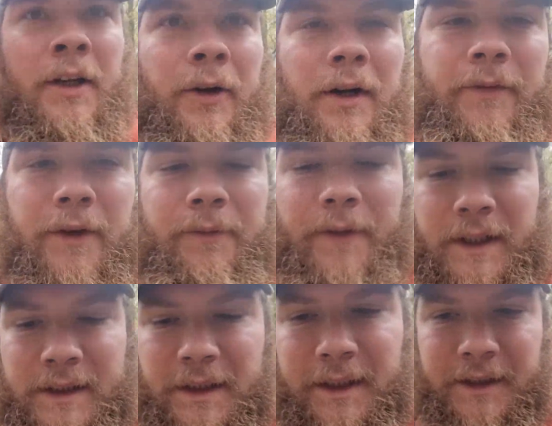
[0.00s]
quite a few
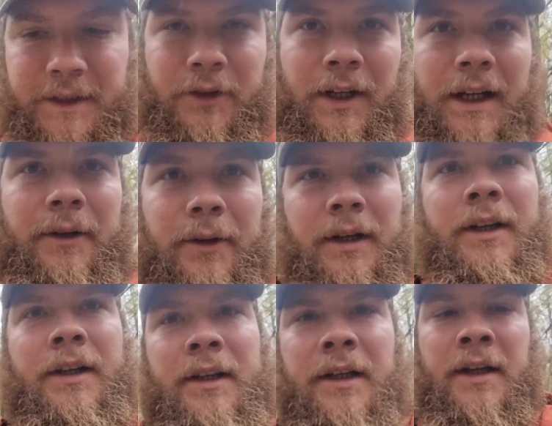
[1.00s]
things I need to sort out.
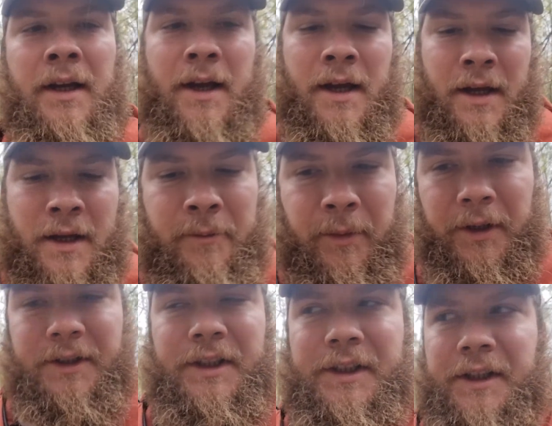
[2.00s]

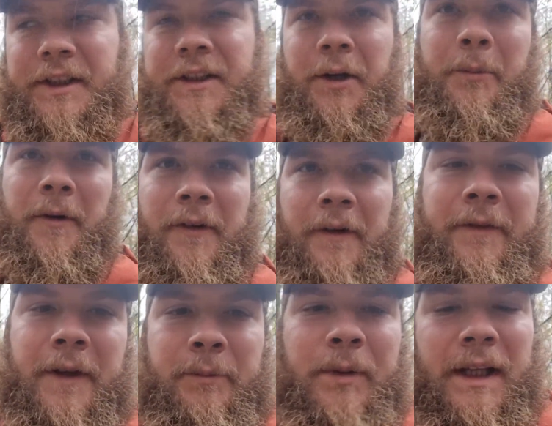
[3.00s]
But just going to stop off at a
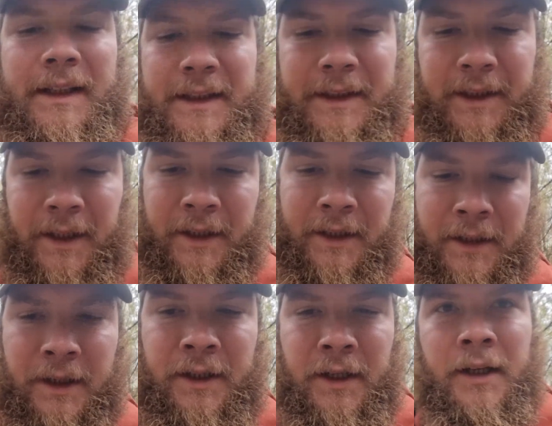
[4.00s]
few places
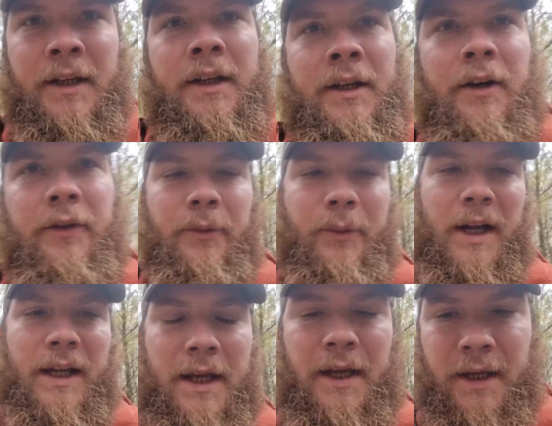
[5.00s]
on the
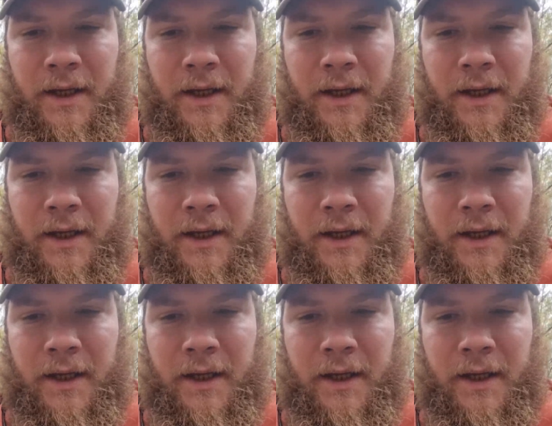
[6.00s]
way.